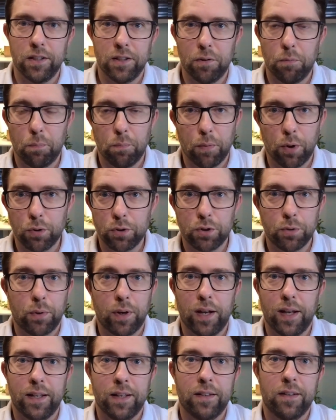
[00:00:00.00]

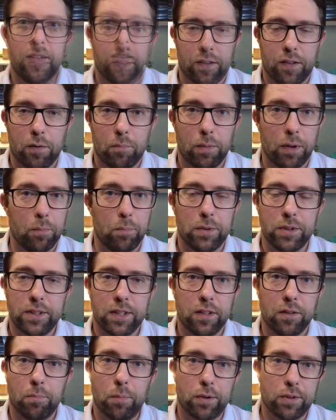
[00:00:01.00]
motorway. But in
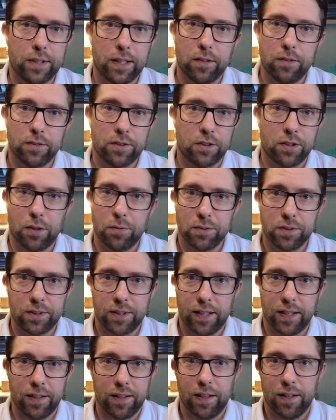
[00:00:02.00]
Brazilian motels, you don't
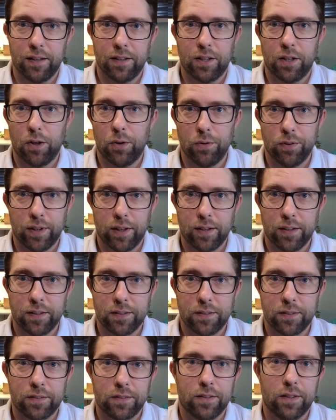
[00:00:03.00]
stay there the whole
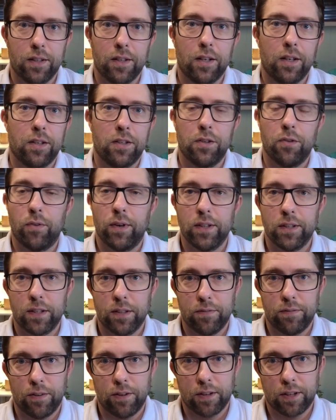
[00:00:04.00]
night. You rent it
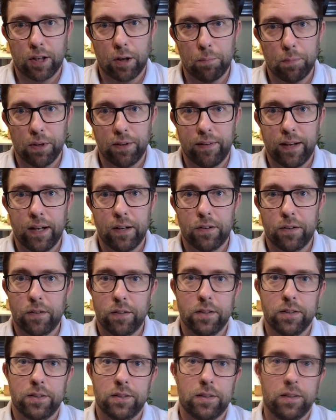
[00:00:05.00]
for a couple of
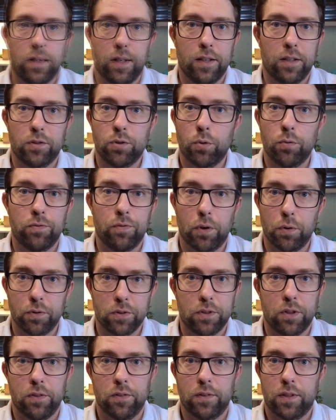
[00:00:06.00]
hours. And it's all
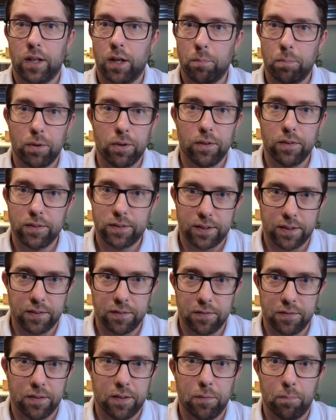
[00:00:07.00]
focused on couples
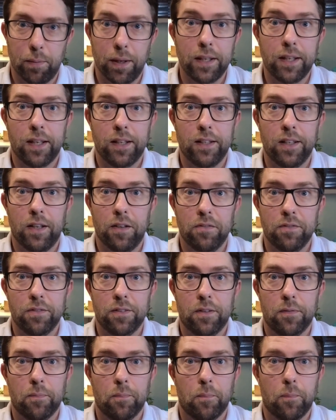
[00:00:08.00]
and, and making love
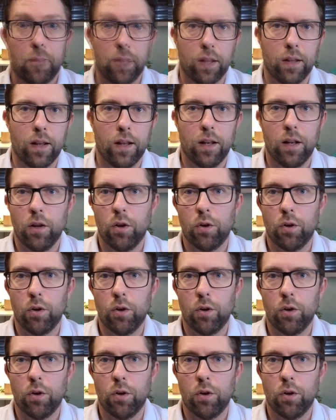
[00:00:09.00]
and a lot of